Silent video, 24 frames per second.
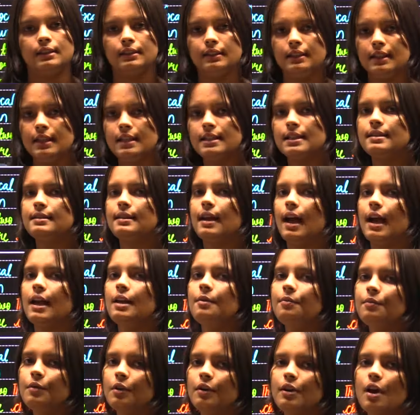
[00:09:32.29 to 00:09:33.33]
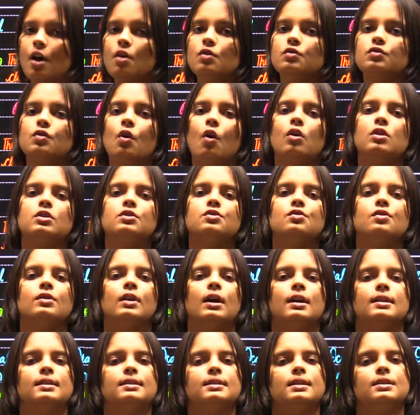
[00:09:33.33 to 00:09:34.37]
These 9 pronouns also
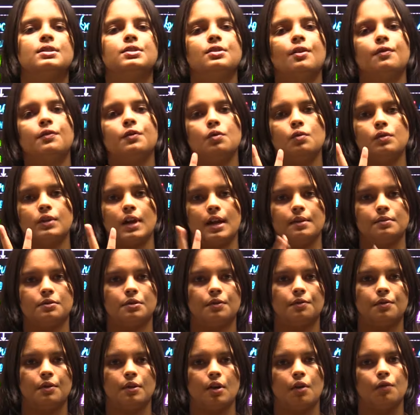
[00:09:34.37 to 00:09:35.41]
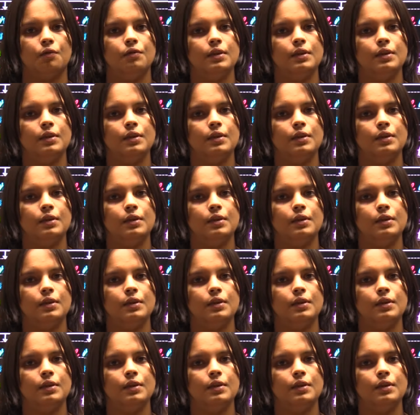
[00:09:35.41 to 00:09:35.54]
consist of 2 types of pronoun.